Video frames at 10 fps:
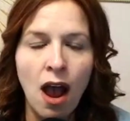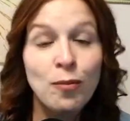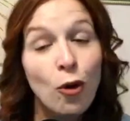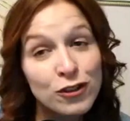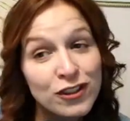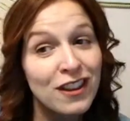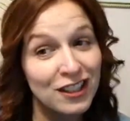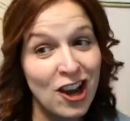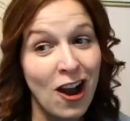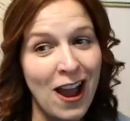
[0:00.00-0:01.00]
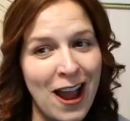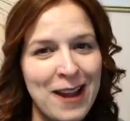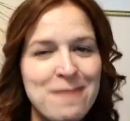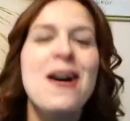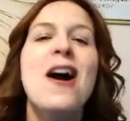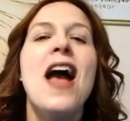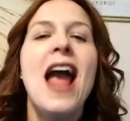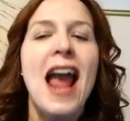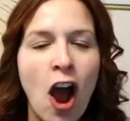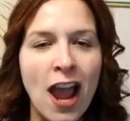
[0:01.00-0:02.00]
Most of the time,
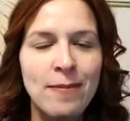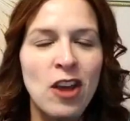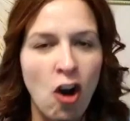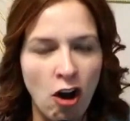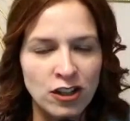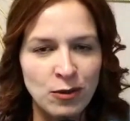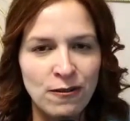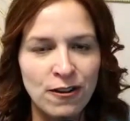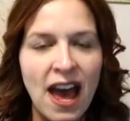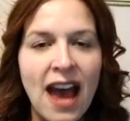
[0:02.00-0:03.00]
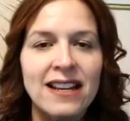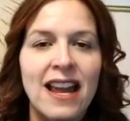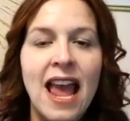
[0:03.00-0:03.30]
I am the conduit for that.